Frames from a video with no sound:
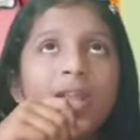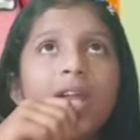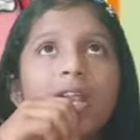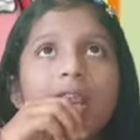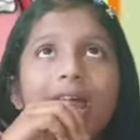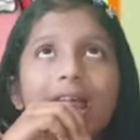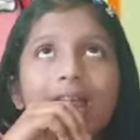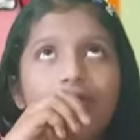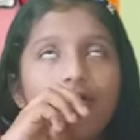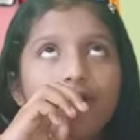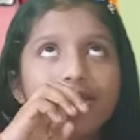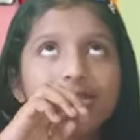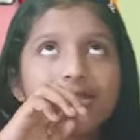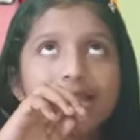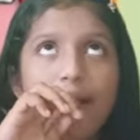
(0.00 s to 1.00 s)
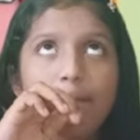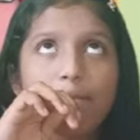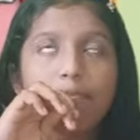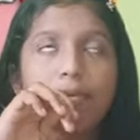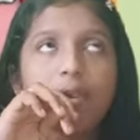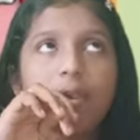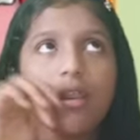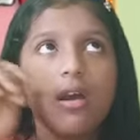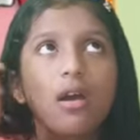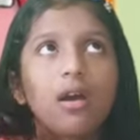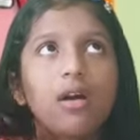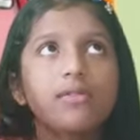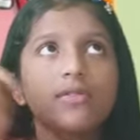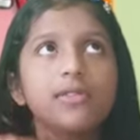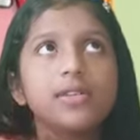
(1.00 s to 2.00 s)
Like for
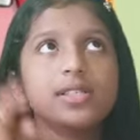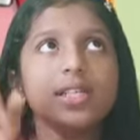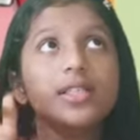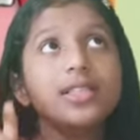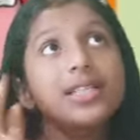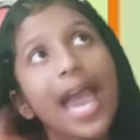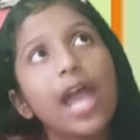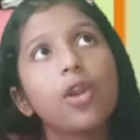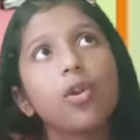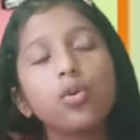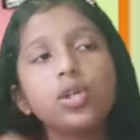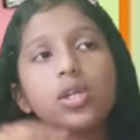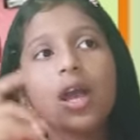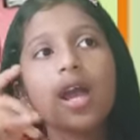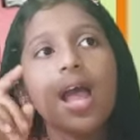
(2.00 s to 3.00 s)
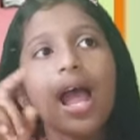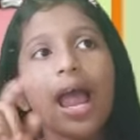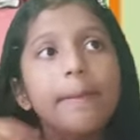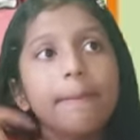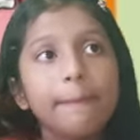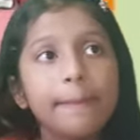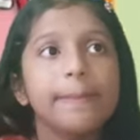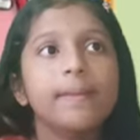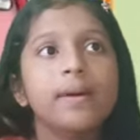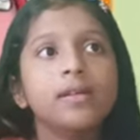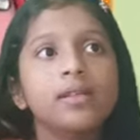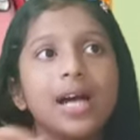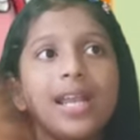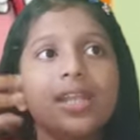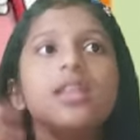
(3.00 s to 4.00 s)
example, we will take carrot and
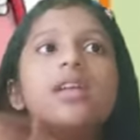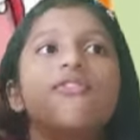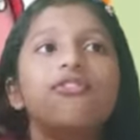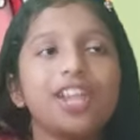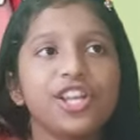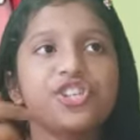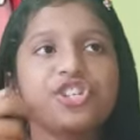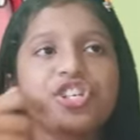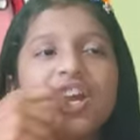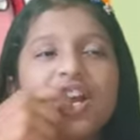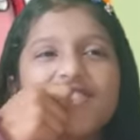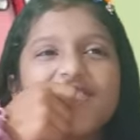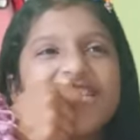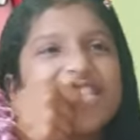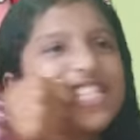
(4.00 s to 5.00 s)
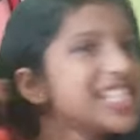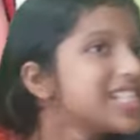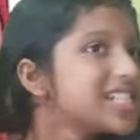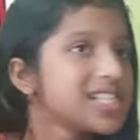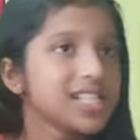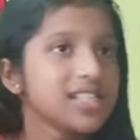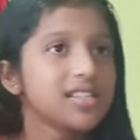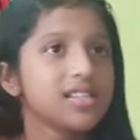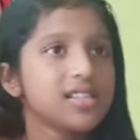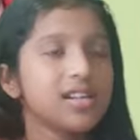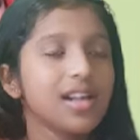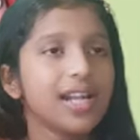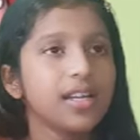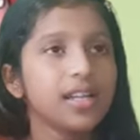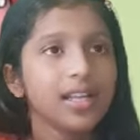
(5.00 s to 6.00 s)
another flesh. We tear like this,
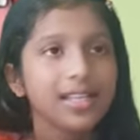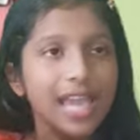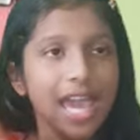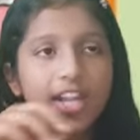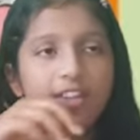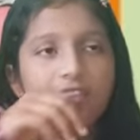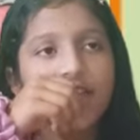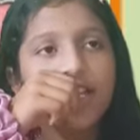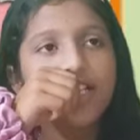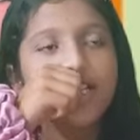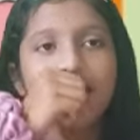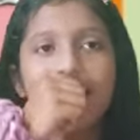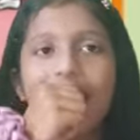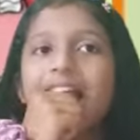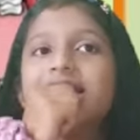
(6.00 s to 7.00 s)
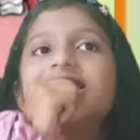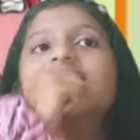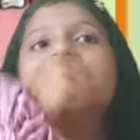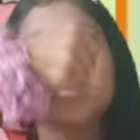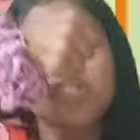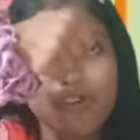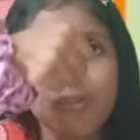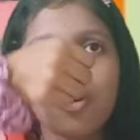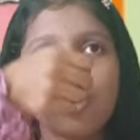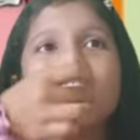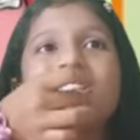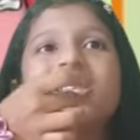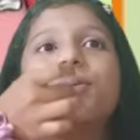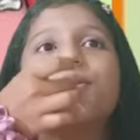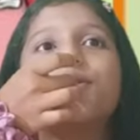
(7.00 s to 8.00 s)
right? Carrot we eat like this, or what?
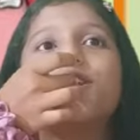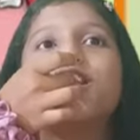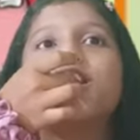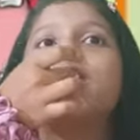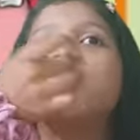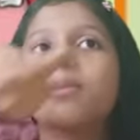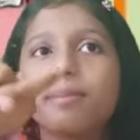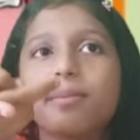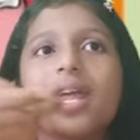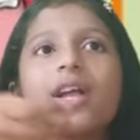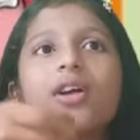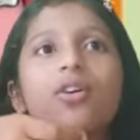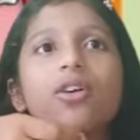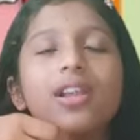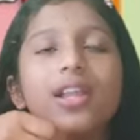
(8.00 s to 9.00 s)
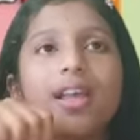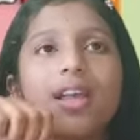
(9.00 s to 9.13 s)
The teeth will break only.